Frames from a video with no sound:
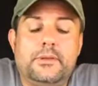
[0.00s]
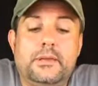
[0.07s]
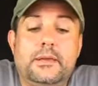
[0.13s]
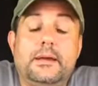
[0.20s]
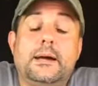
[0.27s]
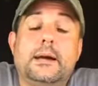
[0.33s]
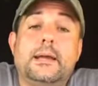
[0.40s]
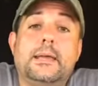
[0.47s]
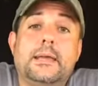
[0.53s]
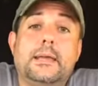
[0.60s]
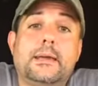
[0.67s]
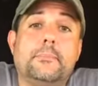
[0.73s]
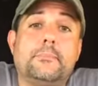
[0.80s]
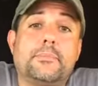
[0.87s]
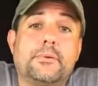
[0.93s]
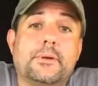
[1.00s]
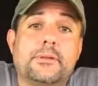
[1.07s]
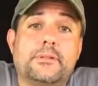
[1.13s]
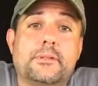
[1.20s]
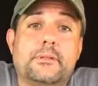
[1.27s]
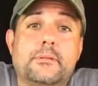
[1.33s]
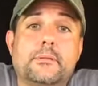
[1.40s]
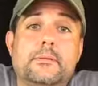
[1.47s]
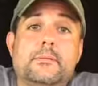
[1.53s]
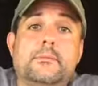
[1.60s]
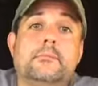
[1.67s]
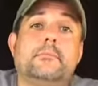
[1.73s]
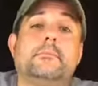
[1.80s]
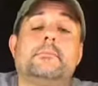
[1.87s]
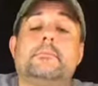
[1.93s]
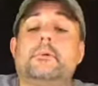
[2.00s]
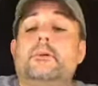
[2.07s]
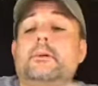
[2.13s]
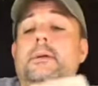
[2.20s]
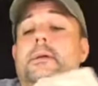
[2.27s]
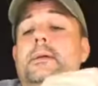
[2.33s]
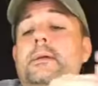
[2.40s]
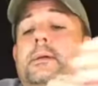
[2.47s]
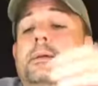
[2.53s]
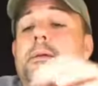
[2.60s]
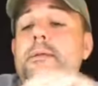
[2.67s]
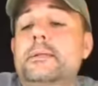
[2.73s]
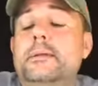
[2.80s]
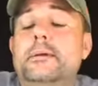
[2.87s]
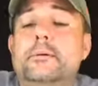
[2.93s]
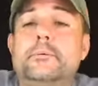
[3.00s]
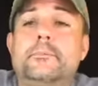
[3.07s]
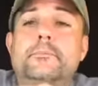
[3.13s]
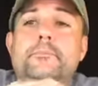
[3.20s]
the I am present. Okay, now,